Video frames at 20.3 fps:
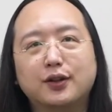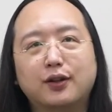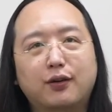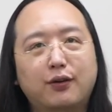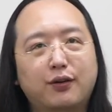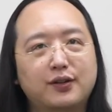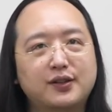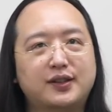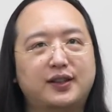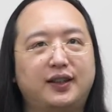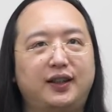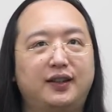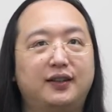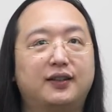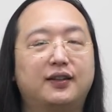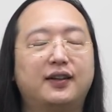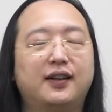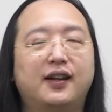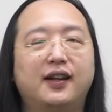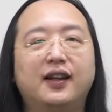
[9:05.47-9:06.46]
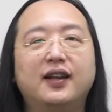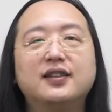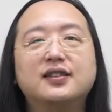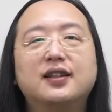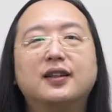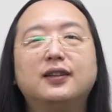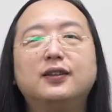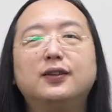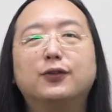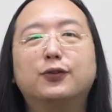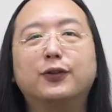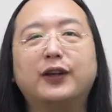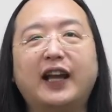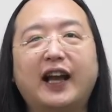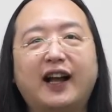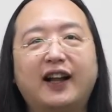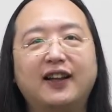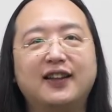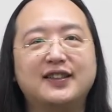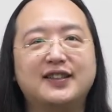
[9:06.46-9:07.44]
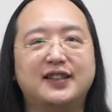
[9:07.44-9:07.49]
across the internet is the new
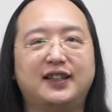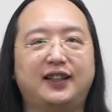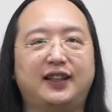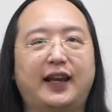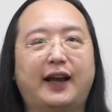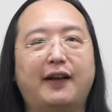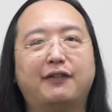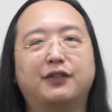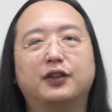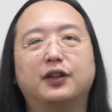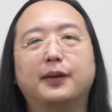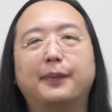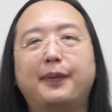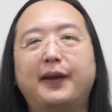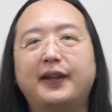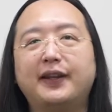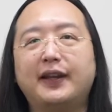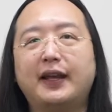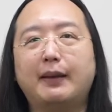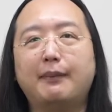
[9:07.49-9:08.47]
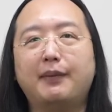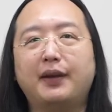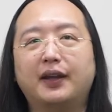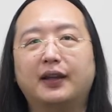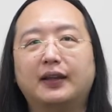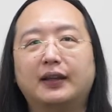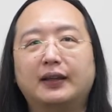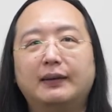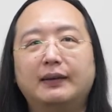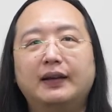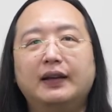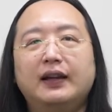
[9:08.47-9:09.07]
reality after the pandemic.